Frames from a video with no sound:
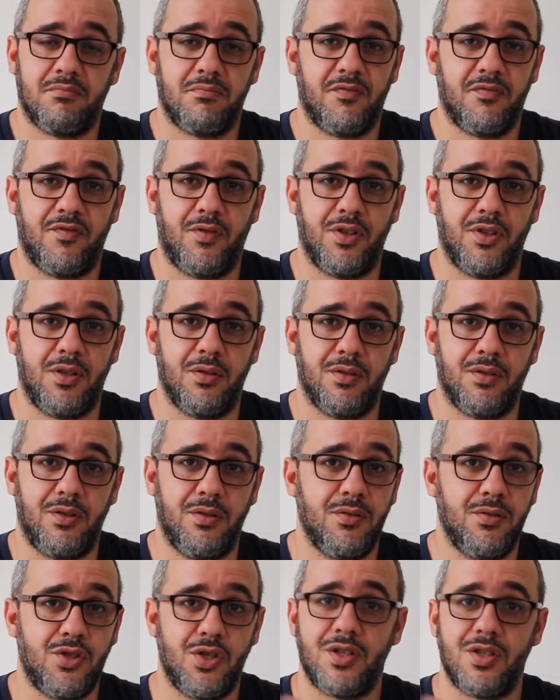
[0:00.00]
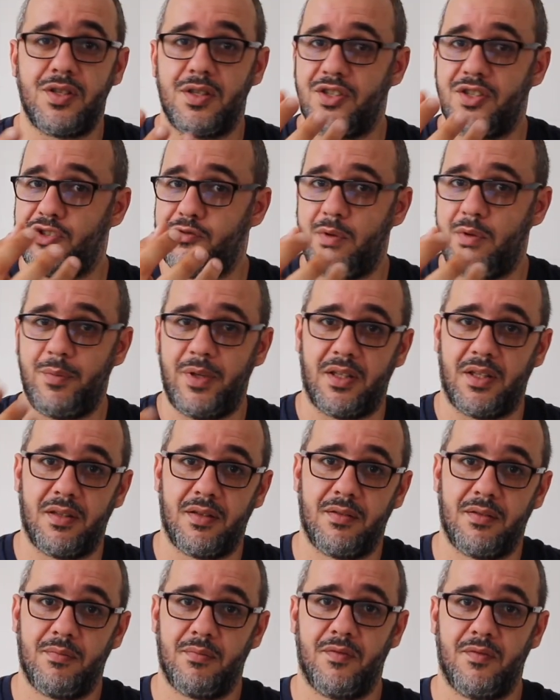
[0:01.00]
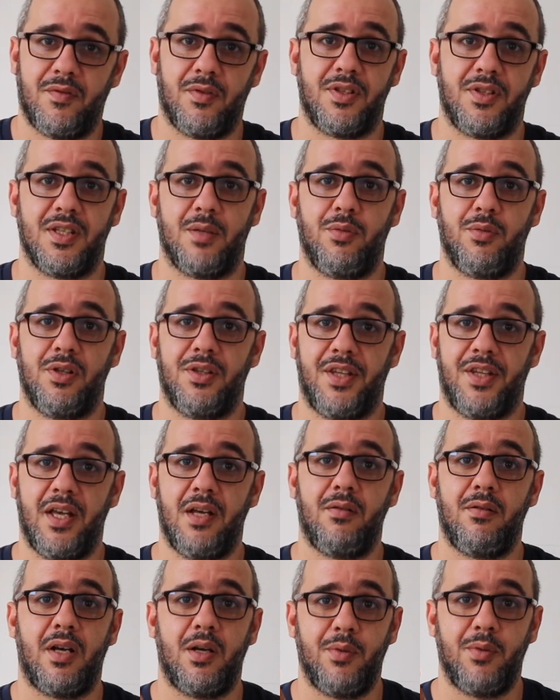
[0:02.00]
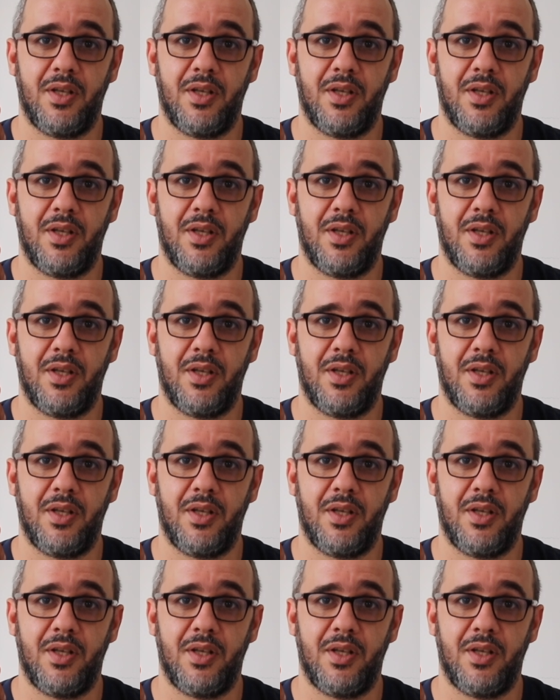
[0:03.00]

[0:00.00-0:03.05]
for the audio, just strip it. For example, now